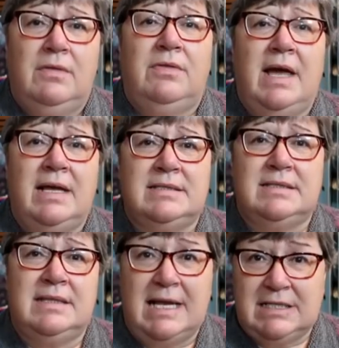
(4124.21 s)

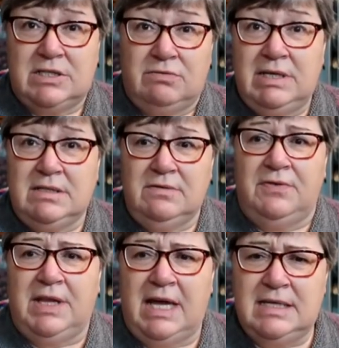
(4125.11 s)
that's that's the reason
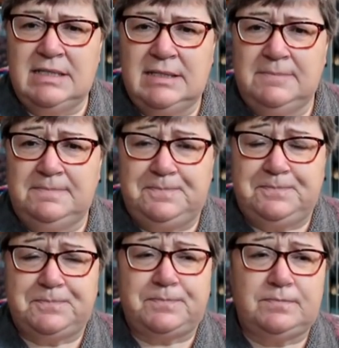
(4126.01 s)
for that.
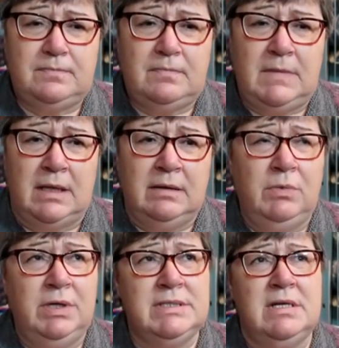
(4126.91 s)

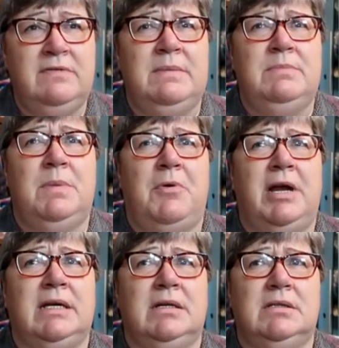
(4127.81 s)
What does November
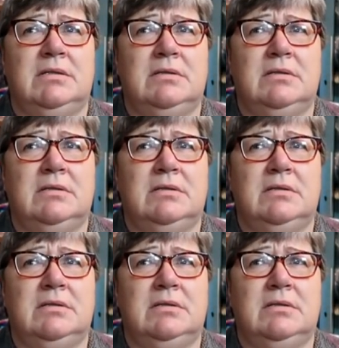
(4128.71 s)
bring?